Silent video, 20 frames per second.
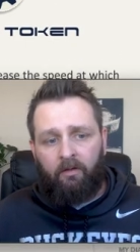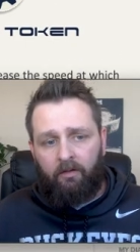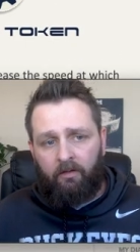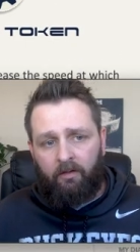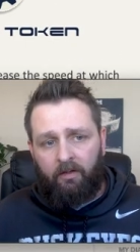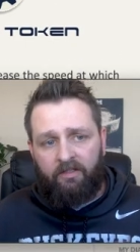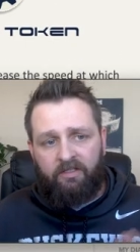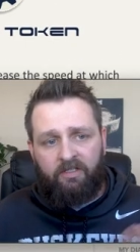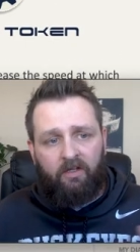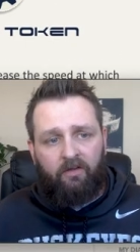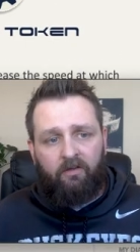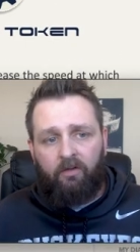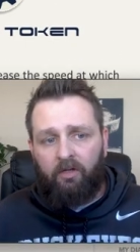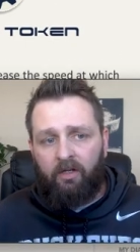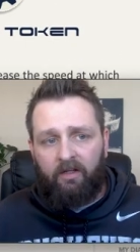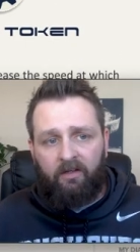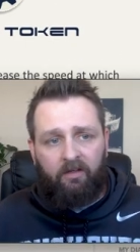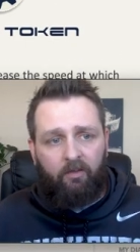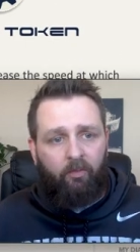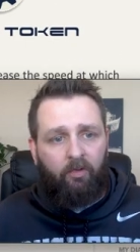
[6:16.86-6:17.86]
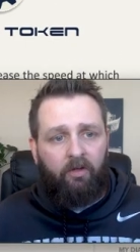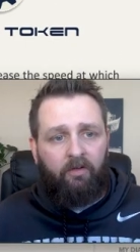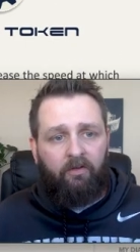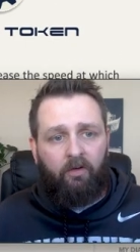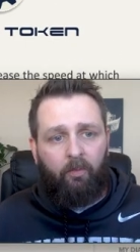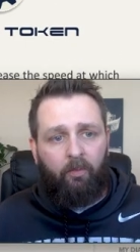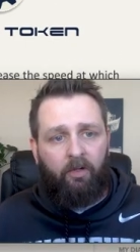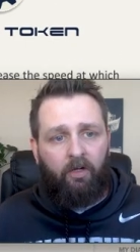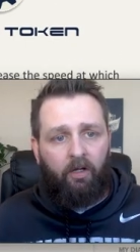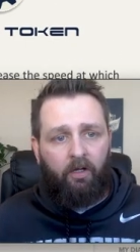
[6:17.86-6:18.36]
Let's just look at some of the
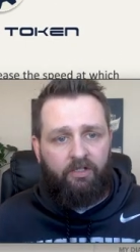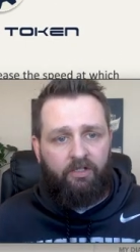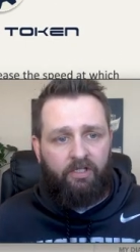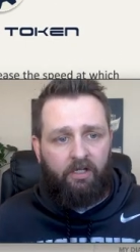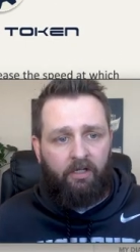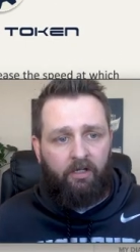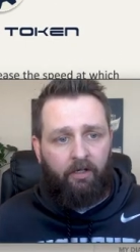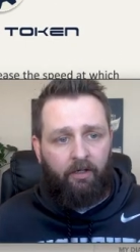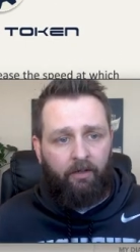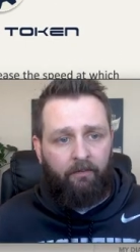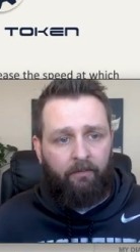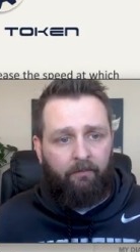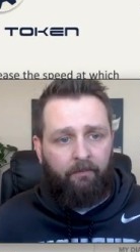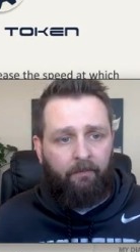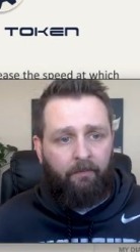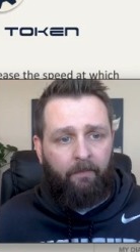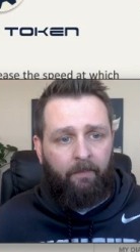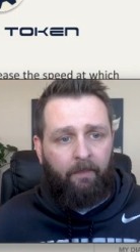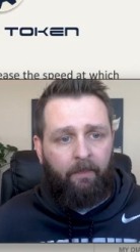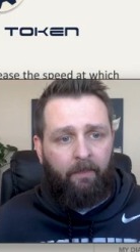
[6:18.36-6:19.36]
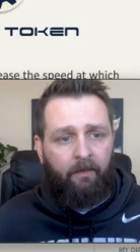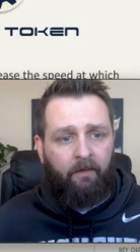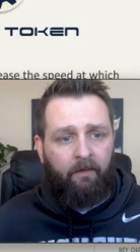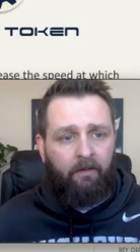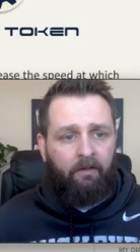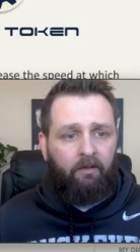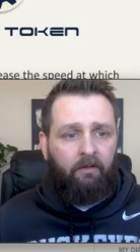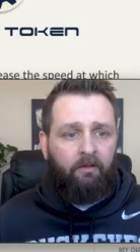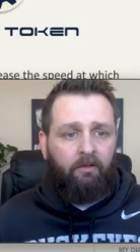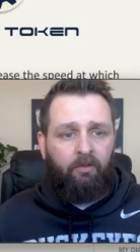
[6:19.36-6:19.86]
terminology here.
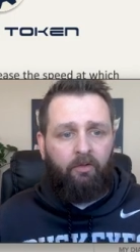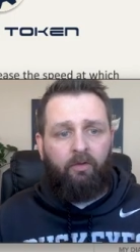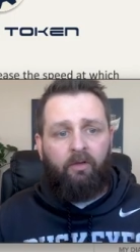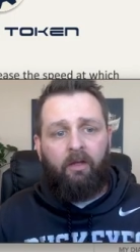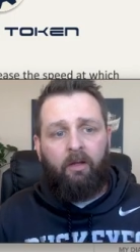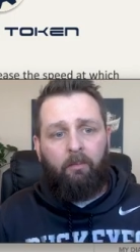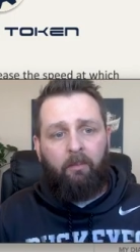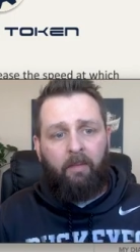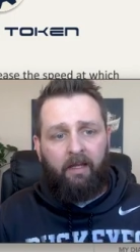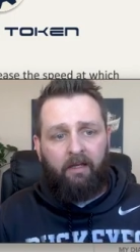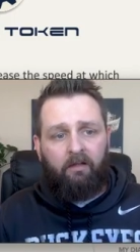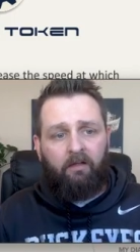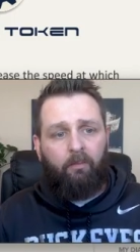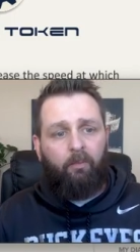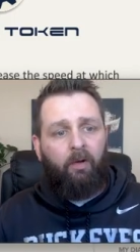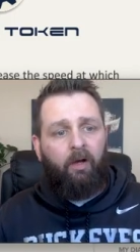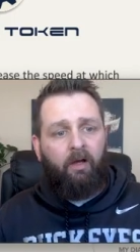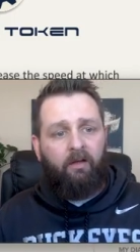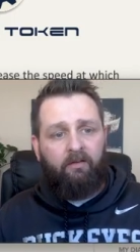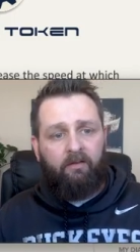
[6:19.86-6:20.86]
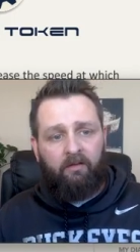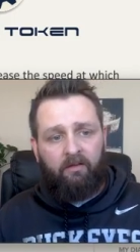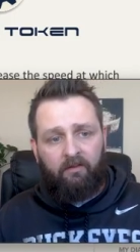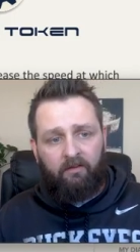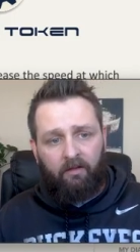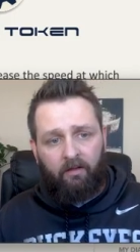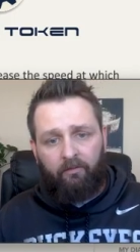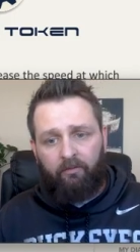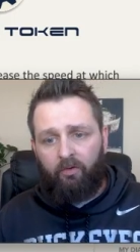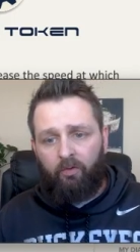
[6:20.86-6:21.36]
You can make deposits
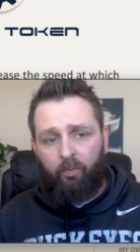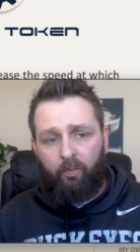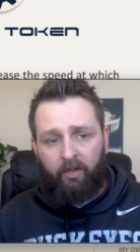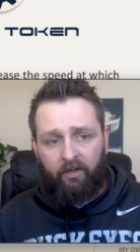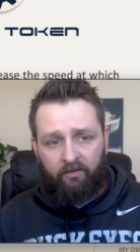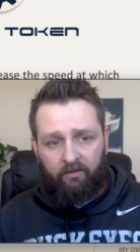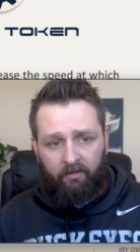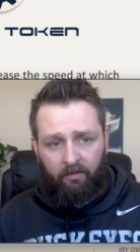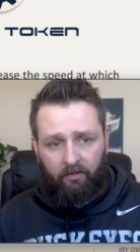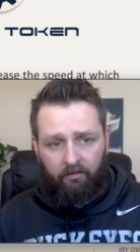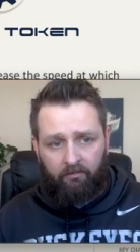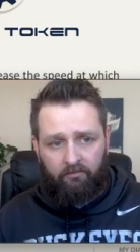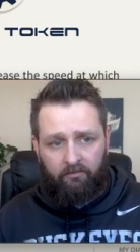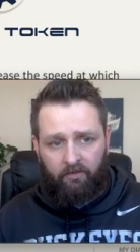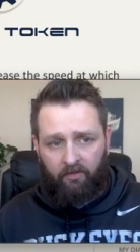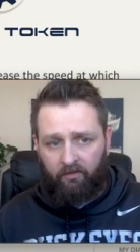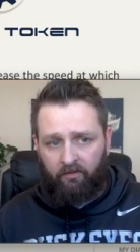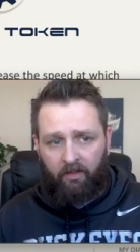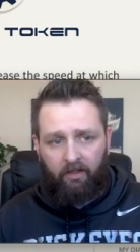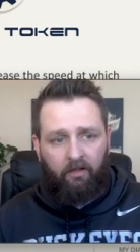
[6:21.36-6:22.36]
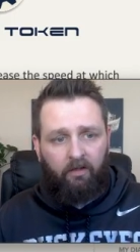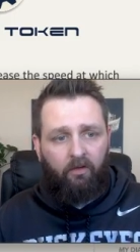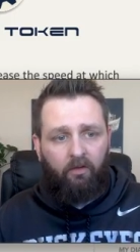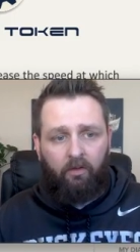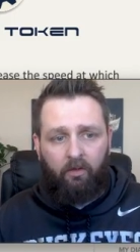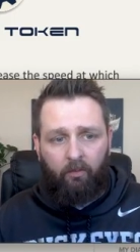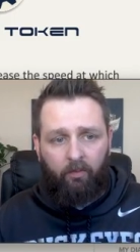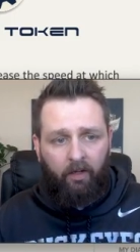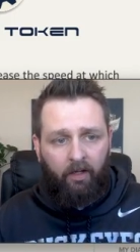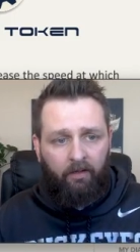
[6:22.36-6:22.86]
of new piston, just like you
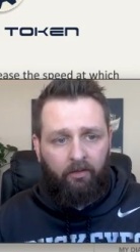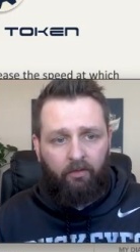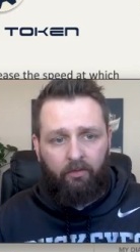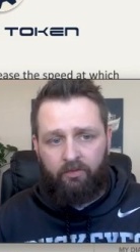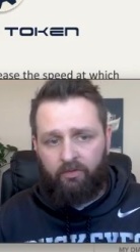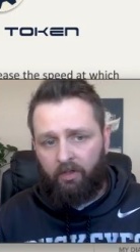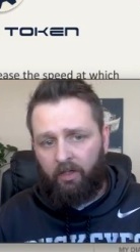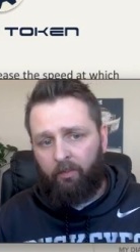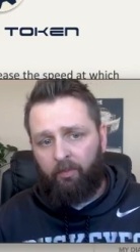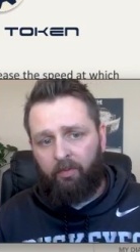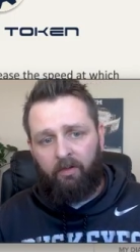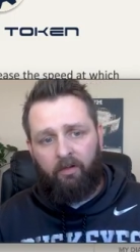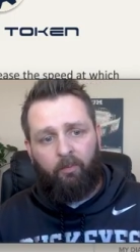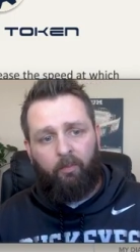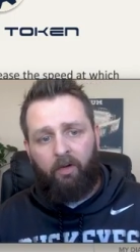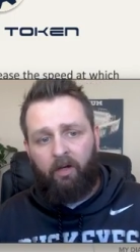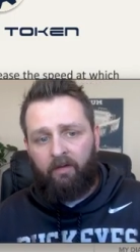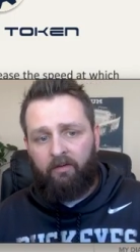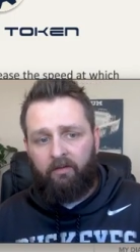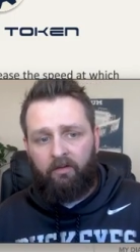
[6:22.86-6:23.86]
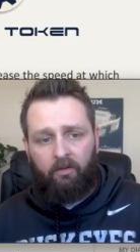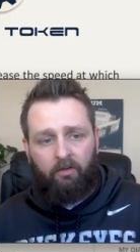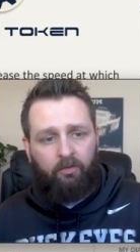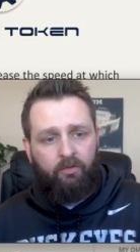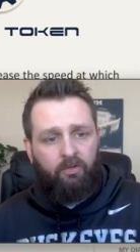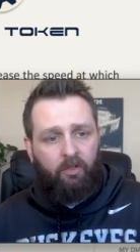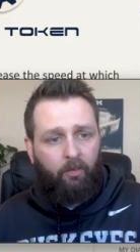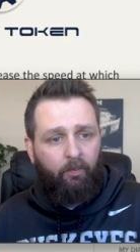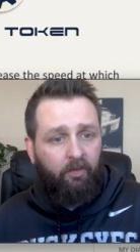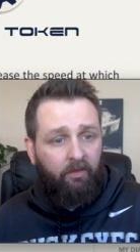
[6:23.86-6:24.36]
can buy new drip and deposit new
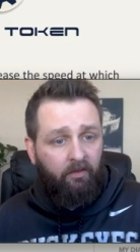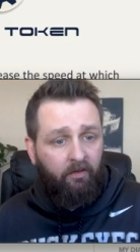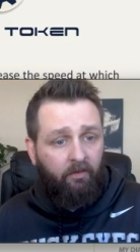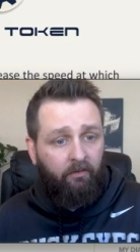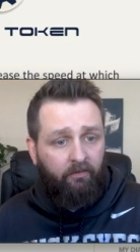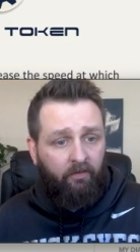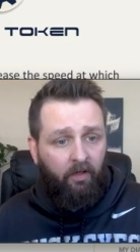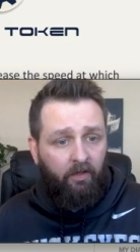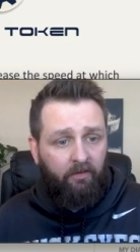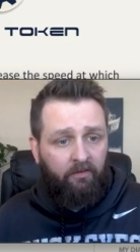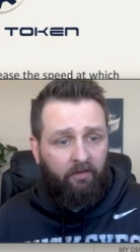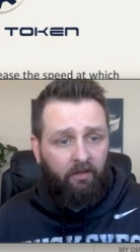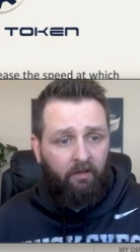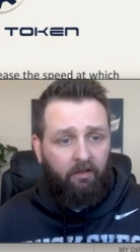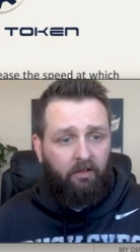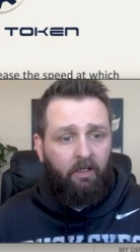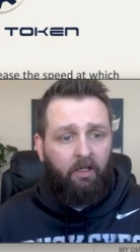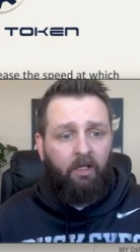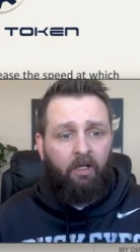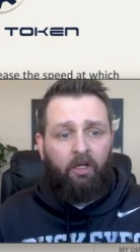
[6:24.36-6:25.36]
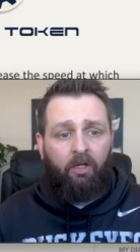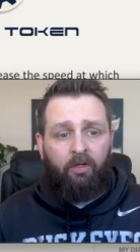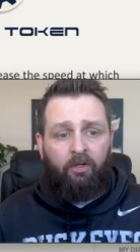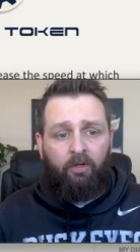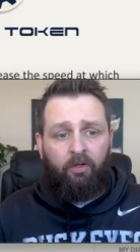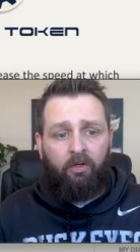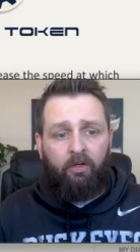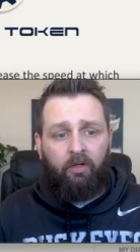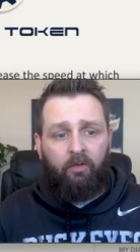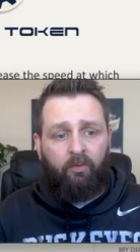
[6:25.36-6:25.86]
drip into the faucet. You
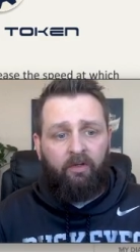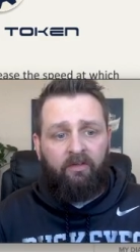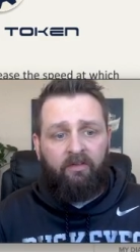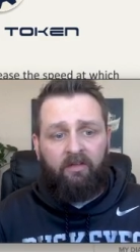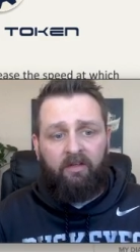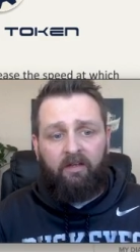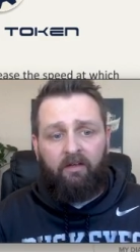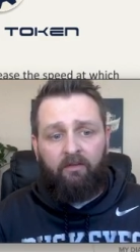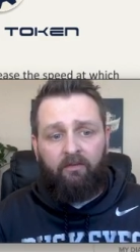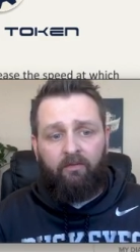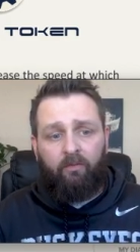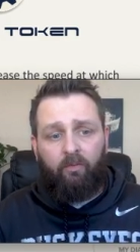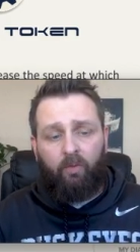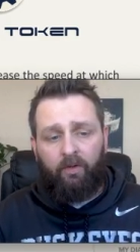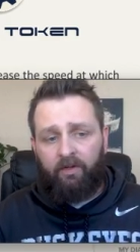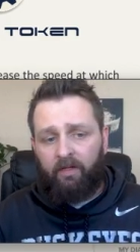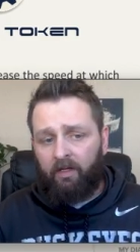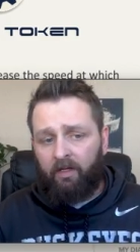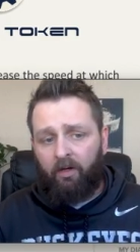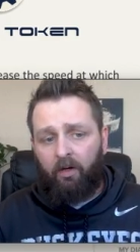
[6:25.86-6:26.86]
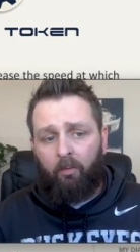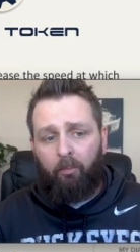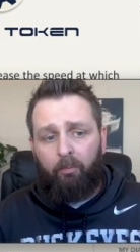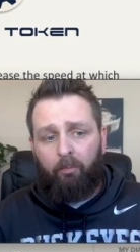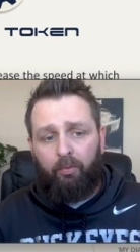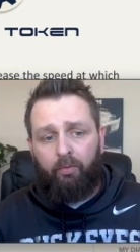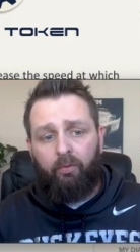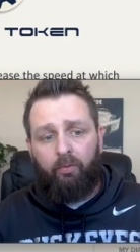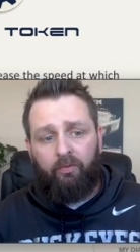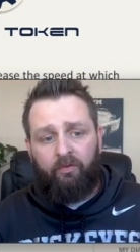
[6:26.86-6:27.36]
can receive what they call
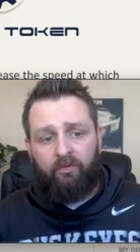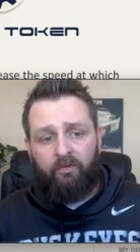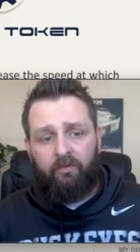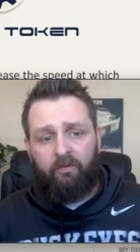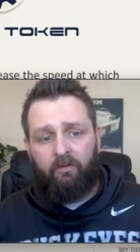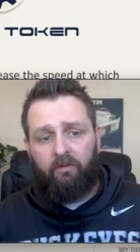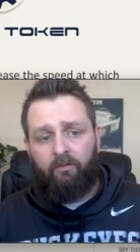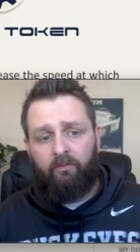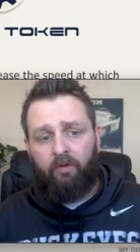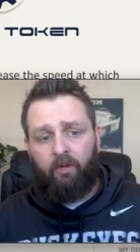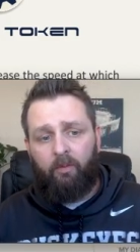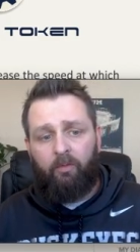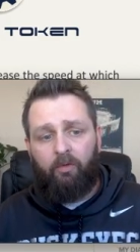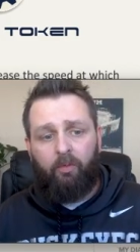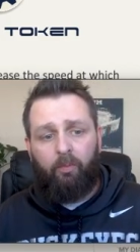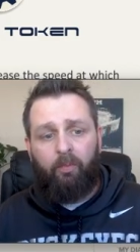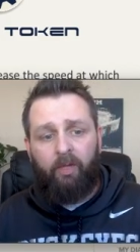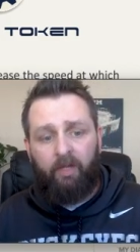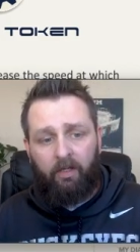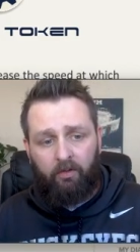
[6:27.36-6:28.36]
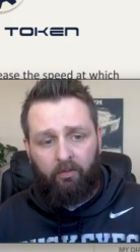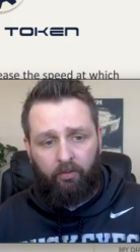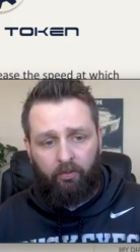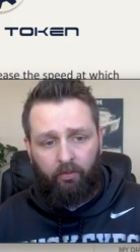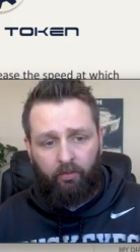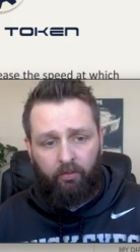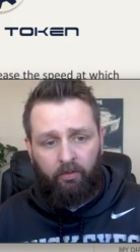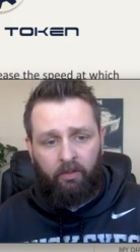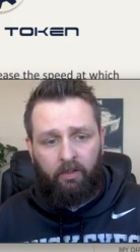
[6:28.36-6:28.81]
boosts from your pit crew.